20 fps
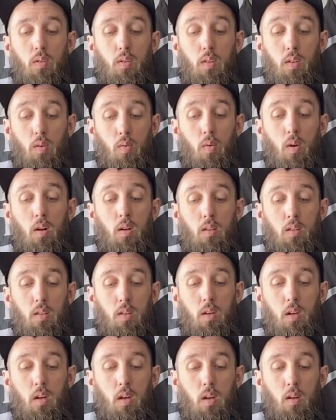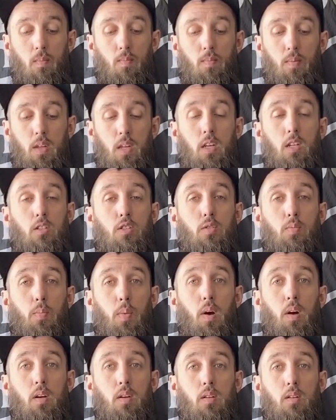the right thing in
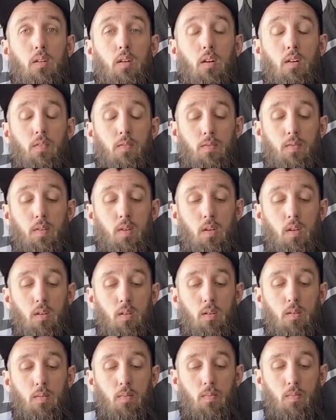spite of fear.